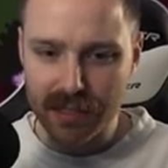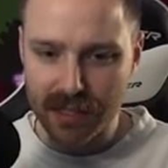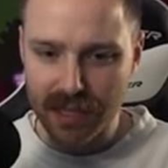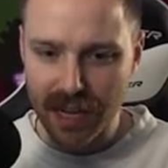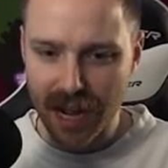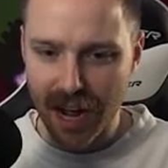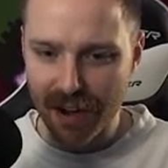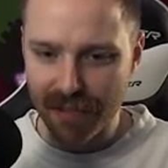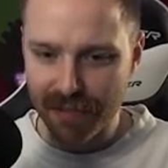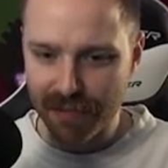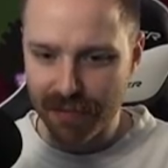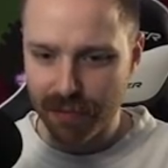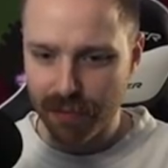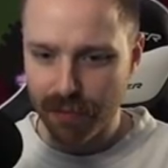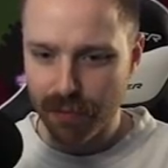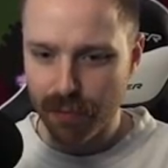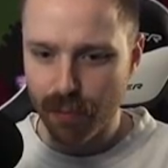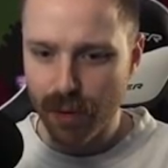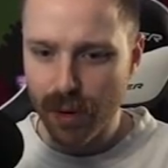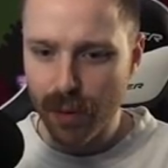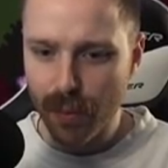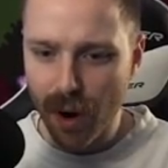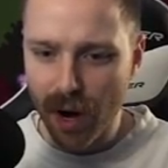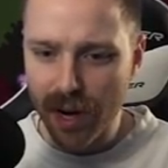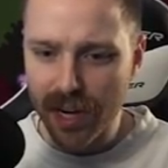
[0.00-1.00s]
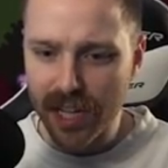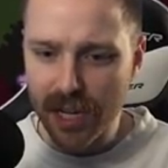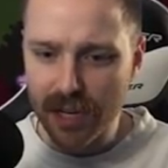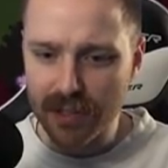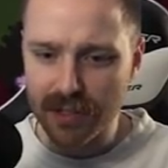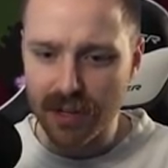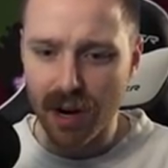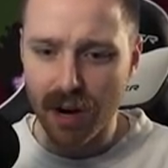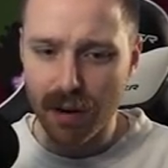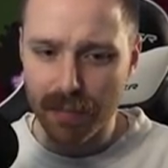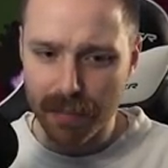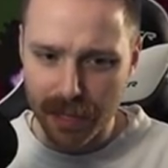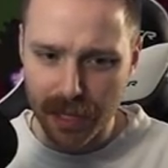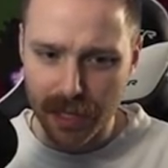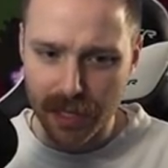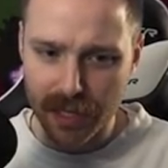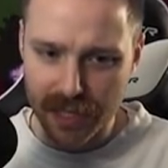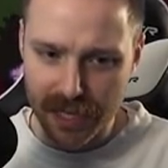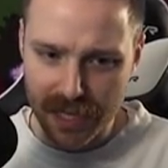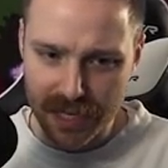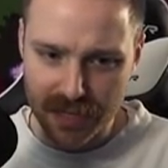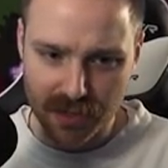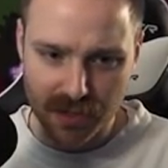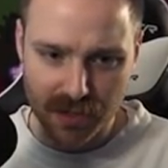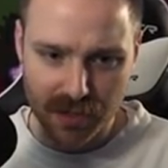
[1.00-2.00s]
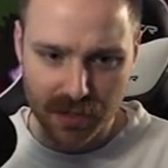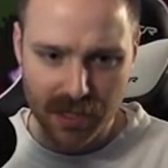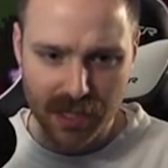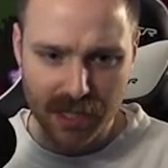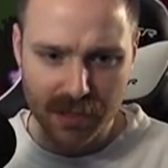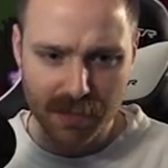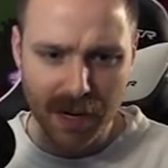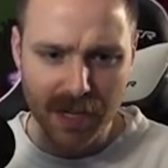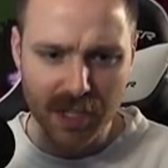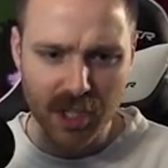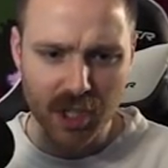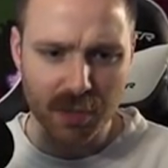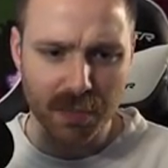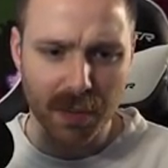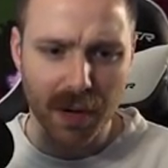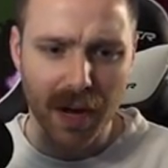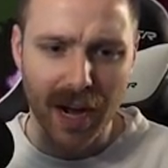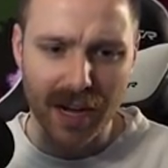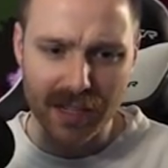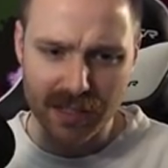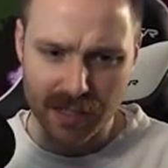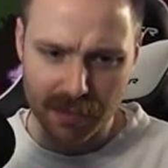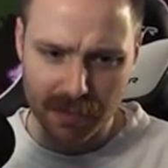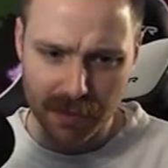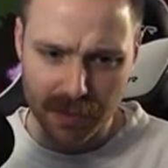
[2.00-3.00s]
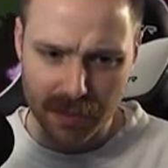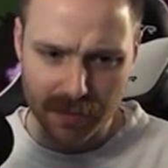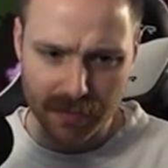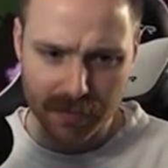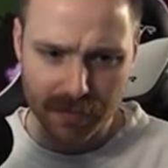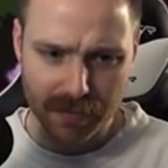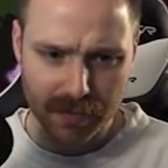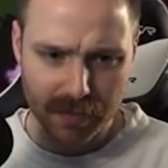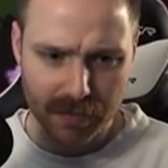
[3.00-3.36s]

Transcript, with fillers: stuff. We want to use our abilities as much as possible.